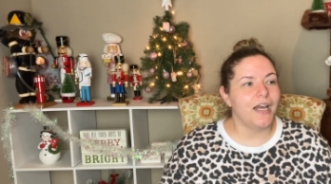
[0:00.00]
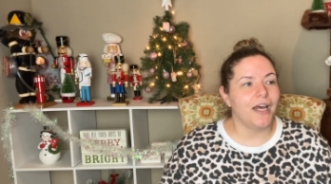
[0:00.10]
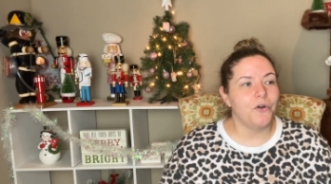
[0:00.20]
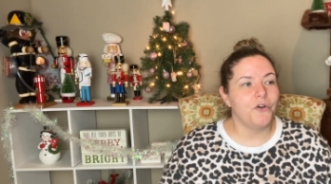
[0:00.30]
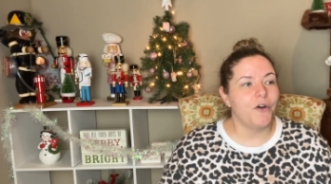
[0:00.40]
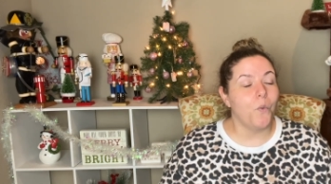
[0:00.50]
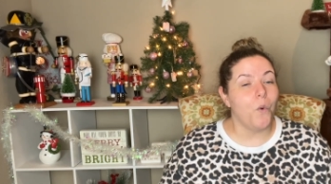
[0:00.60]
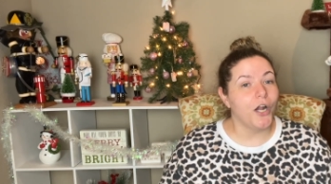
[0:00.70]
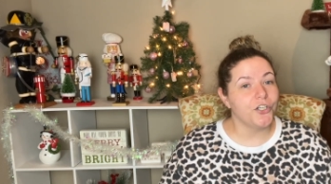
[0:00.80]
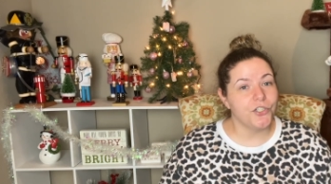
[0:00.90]
I don't know if I'll
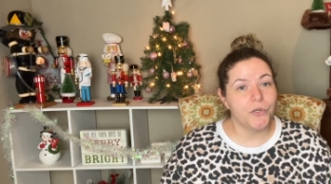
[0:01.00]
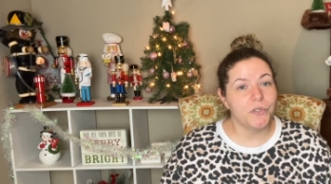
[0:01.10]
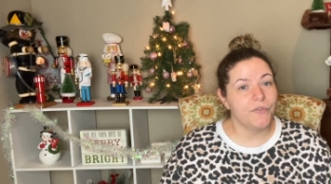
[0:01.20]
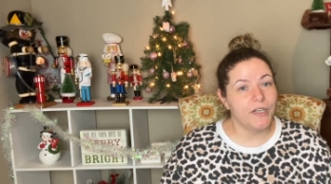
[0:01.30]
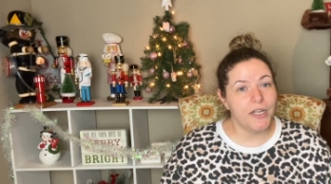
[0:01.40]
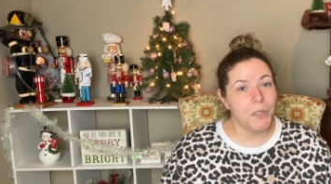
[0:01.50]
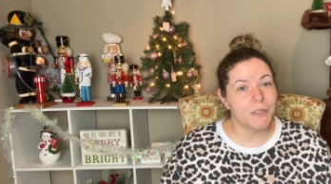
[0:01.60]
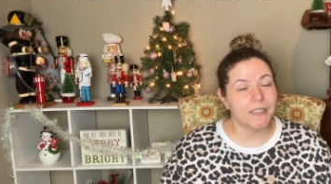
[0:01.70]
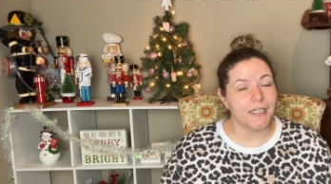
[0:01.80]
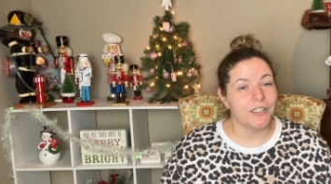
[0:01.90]
watch those videos
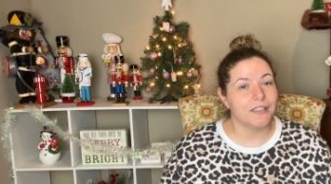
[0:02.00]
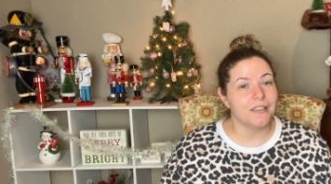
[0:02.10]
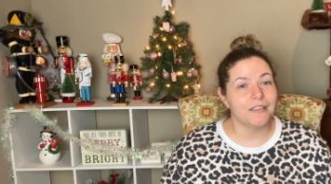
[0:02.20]
because I just